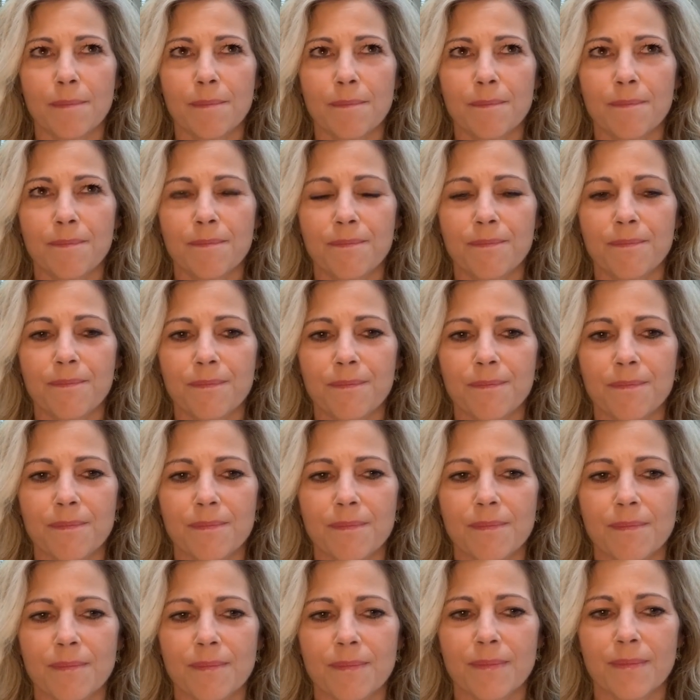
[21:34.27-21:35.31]

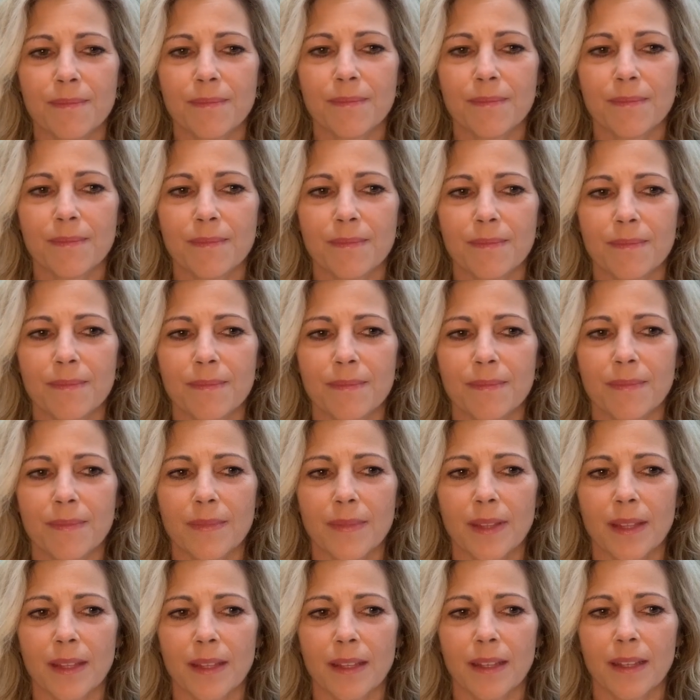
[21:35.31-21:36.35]

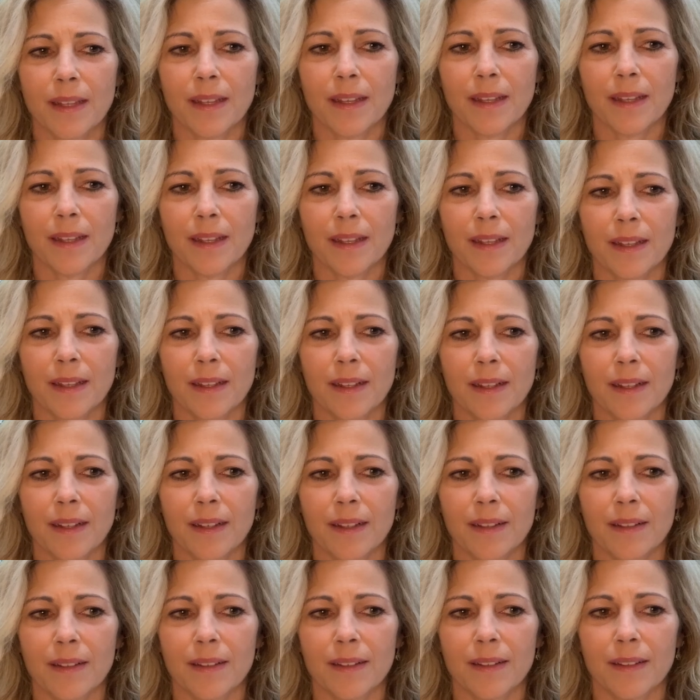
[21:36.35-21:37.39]

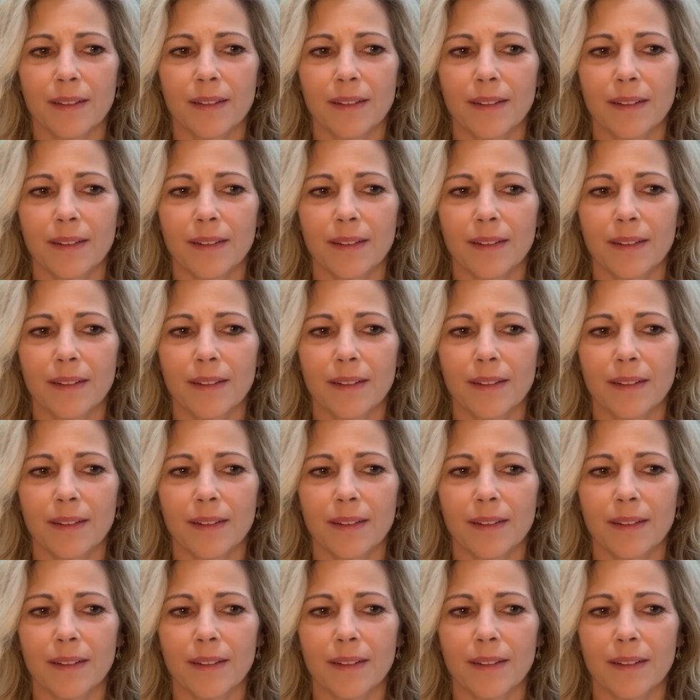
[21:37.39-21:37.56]
(no one is talking)